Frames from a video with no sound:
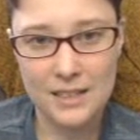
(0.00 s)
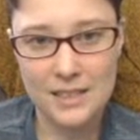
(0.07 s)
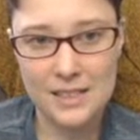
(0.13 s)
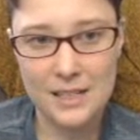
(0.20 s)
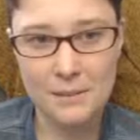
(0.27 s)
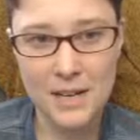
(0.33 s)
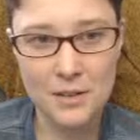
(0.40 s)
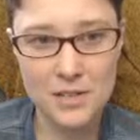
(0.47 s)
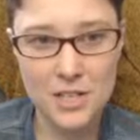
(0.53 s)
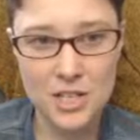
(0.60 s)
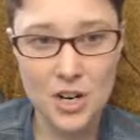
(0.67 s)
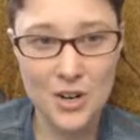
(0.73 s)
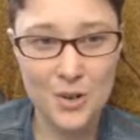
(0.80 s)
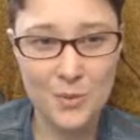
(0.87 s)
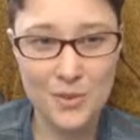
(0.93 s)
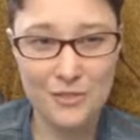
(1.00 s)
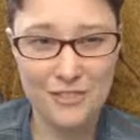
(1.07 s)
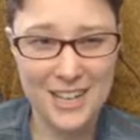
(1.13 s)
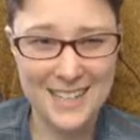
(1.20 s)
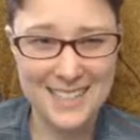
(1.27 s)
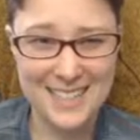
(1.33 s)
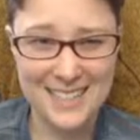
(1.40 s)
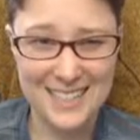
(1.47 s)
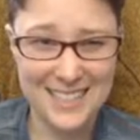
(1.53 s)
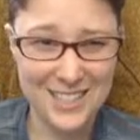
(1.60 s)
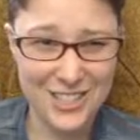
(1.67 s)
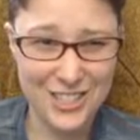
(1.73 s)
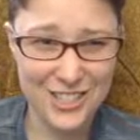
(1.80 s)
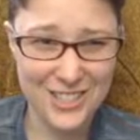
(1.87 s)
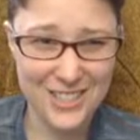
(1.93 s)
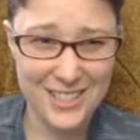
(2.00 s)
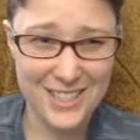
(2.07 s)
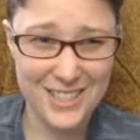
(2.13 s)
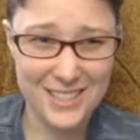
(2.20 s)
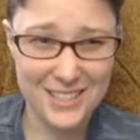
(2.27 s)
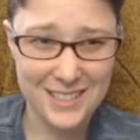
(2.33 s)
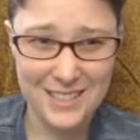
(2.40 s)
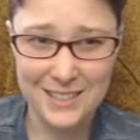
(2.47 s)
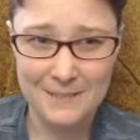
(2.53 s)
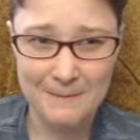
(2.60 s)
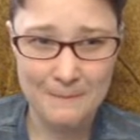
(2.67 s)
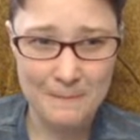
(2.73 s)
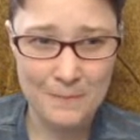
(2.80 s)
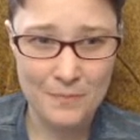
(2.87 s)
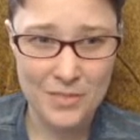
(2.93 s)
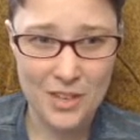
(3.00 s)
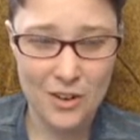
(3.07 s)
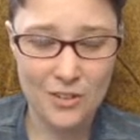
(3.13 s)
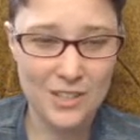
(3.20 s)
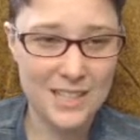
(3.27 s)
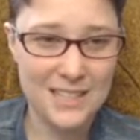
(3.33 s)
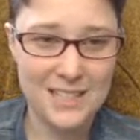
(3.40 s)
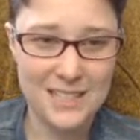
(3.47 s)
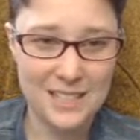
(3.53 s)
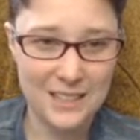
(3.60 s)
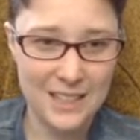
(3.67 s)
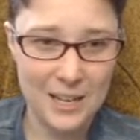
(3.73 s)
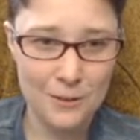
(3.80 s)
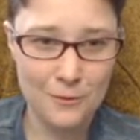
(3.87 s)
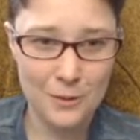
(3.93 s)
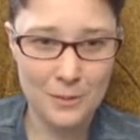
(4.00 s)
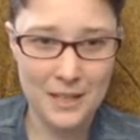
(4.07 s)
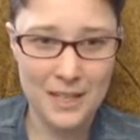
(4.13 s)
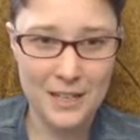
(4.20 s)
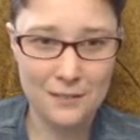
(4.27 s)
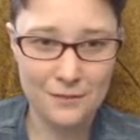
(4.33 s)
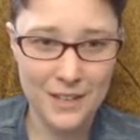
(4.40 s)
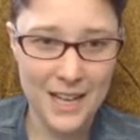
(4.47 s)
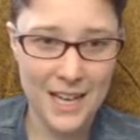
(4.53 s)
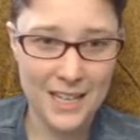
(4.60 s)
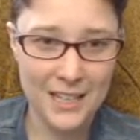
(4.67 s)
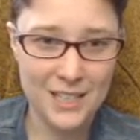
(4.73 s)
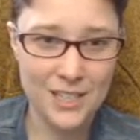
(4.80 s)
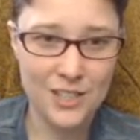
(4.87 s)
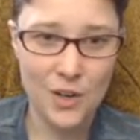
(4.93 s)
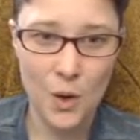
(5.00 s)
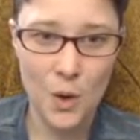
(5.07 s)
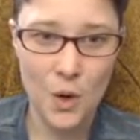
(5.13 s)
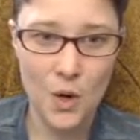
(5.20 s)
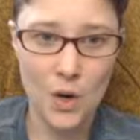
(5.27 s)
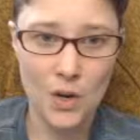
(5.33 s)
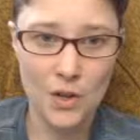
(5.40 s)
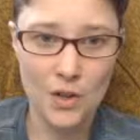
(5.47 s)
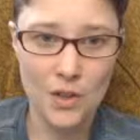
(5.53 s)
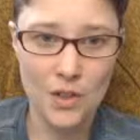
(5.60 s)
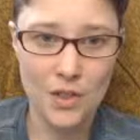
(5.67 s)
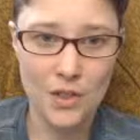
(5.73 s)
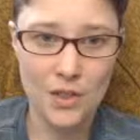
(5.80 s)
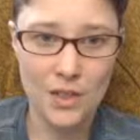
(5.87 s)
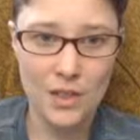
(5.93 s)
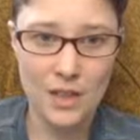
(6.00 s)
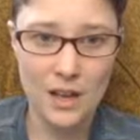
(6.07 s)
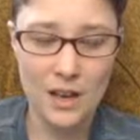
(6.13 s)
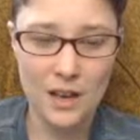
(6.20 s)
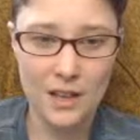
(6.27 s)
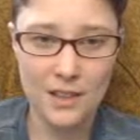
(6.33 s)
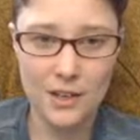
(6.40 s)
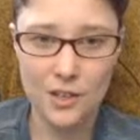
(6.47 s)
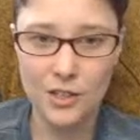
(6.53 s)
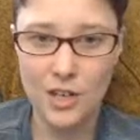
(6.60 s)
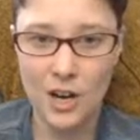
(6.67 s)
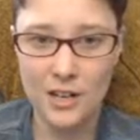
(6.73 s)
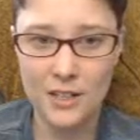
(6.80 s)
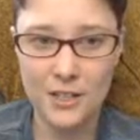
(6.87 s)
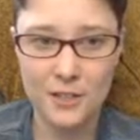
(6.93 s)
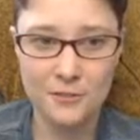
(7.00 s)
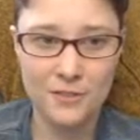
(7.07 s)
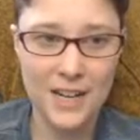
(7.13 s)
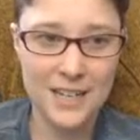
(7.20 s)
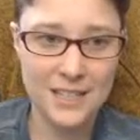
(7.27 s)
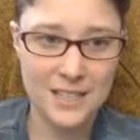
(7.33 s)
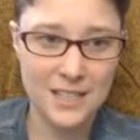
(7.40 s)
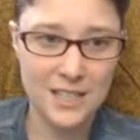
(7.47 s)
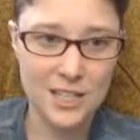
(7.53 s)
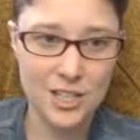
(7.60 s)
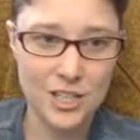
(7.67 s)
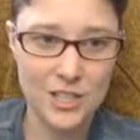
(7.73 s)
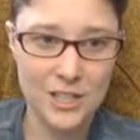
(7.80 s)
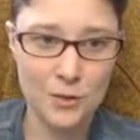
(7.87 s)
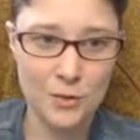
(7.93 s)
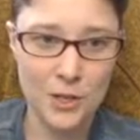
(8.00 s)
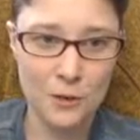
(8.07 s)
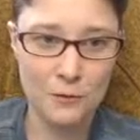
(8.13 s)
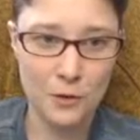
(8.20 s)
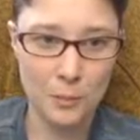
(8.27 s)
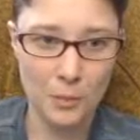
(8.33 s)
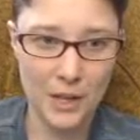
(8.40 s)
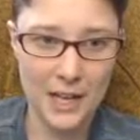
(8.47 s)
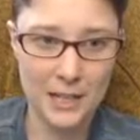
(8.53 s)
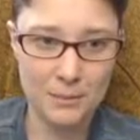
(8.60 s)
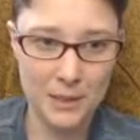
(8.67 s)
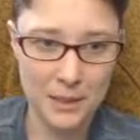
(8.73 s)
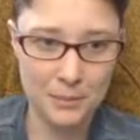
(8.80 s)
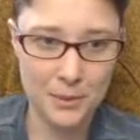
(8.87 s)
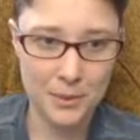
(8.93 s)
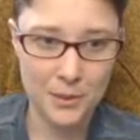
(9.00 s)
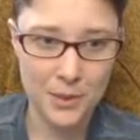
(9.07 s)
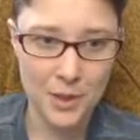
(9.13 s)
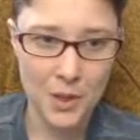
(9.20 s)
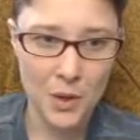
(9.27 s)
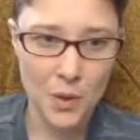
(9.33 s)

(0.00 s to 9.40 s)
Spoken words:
And somehow this started with vaccinations? Are they disallowed from getting vaxxed? Are there not enough vaccinations out there for black people?